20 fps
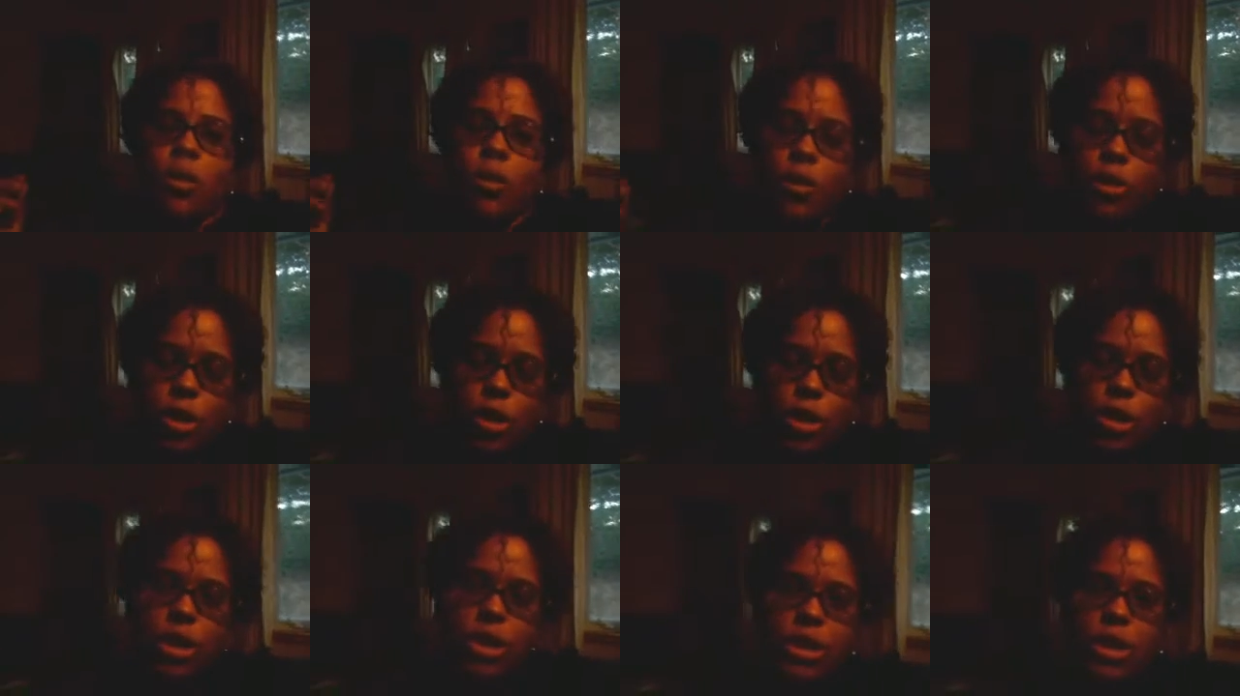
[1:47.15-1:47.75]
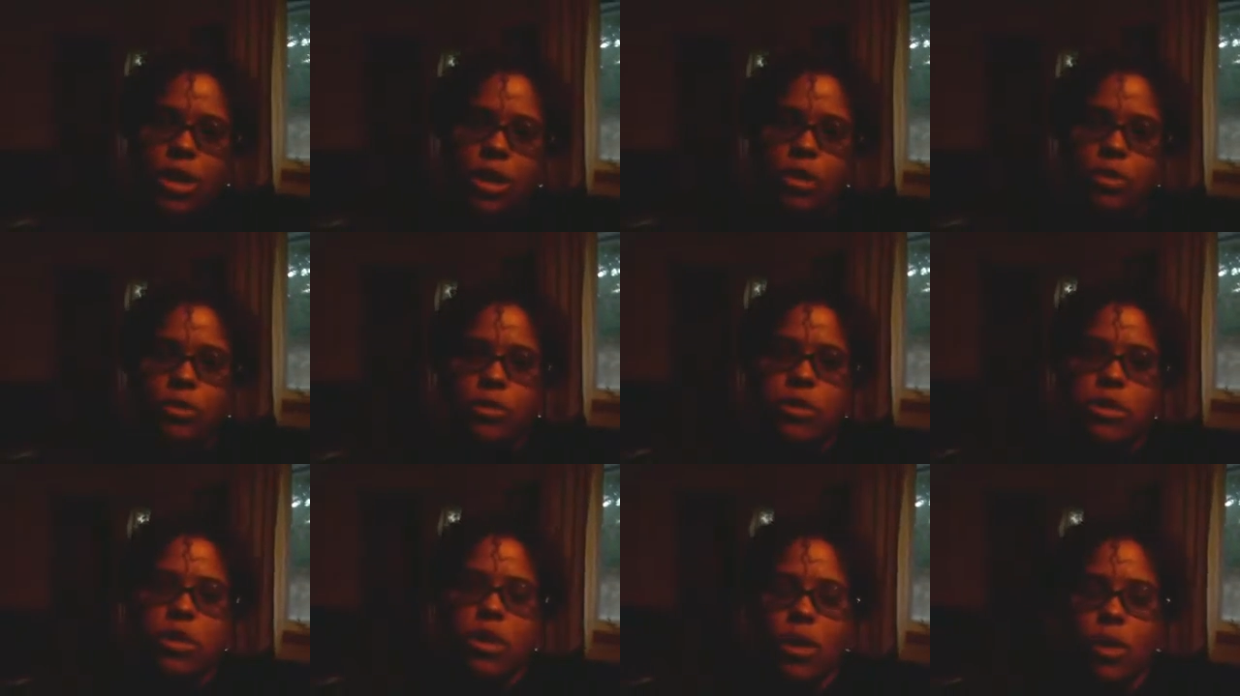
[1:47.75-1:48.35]
on a good
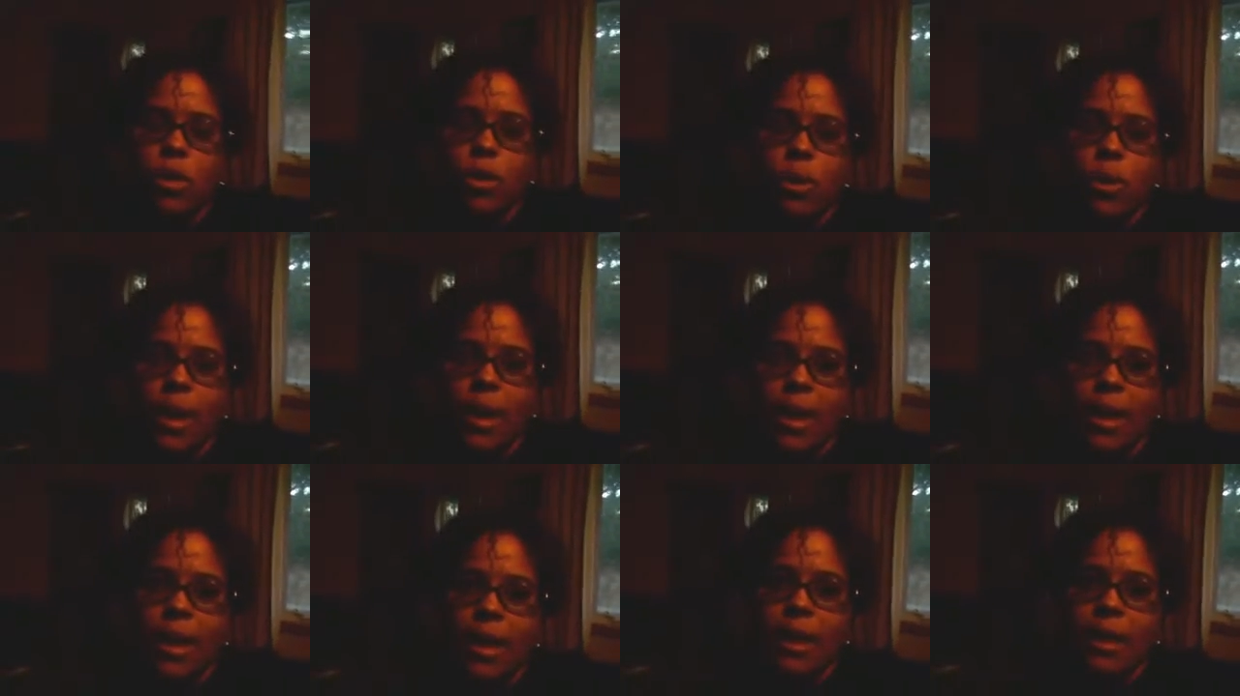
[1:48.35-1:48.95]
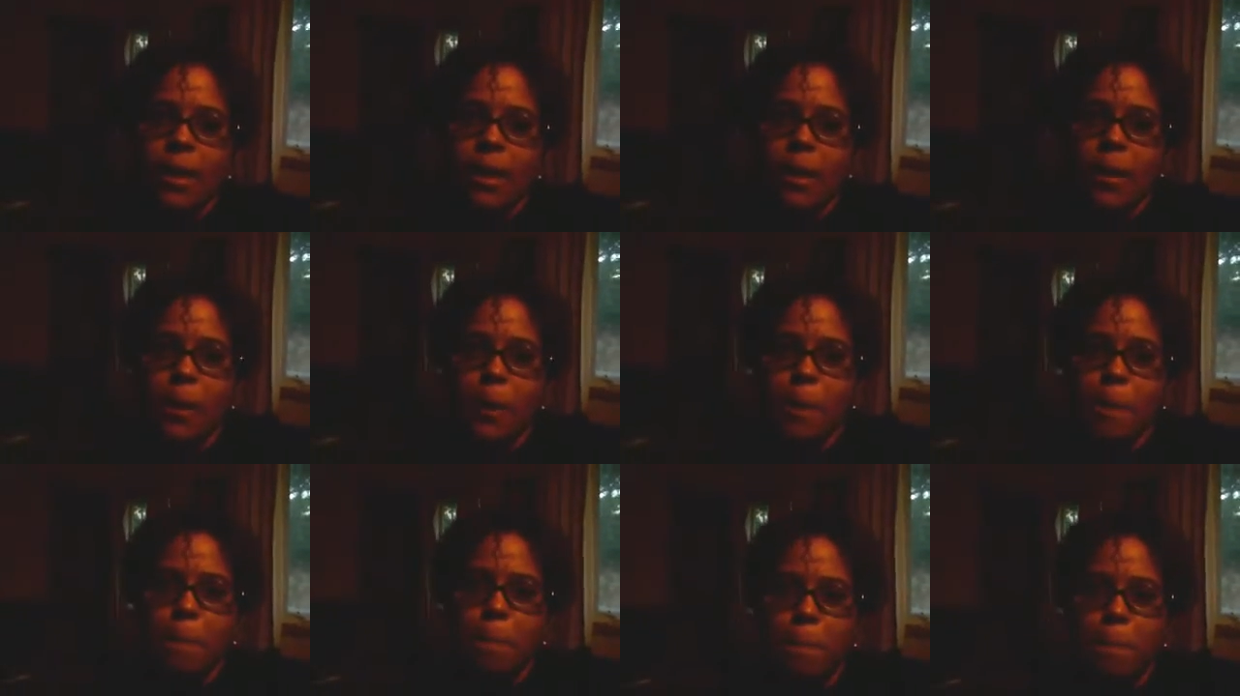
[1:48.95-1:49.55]
note. So.
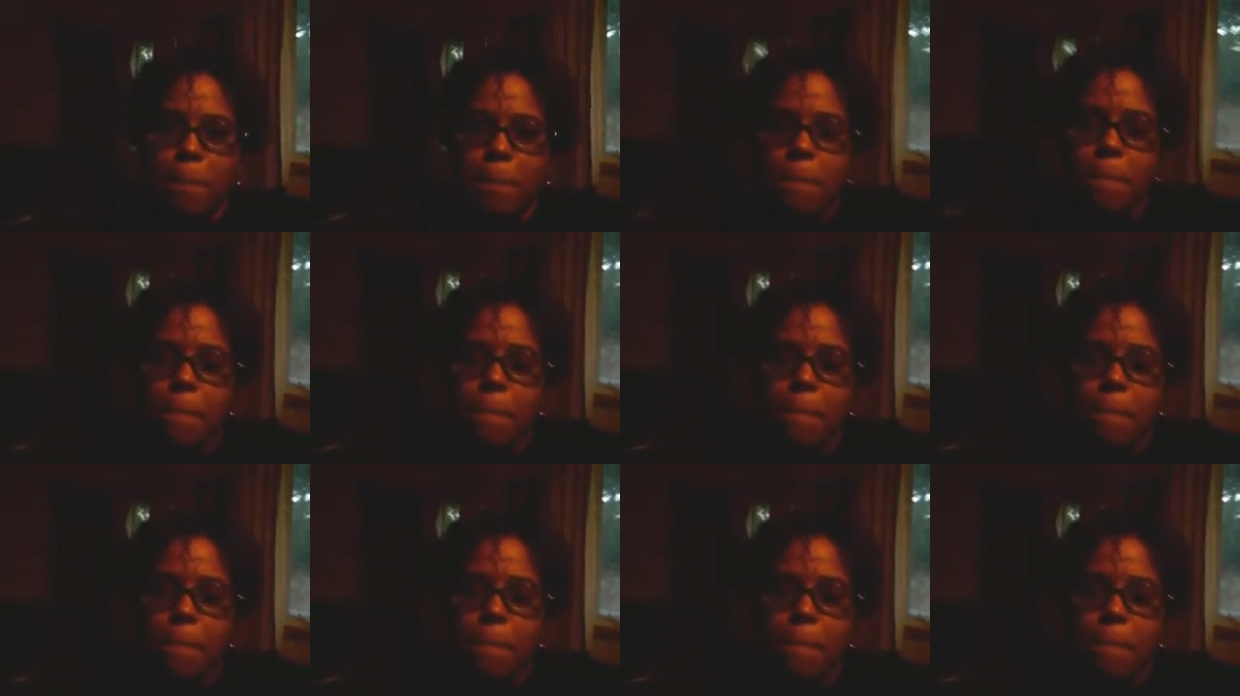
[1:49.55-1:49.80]
Um,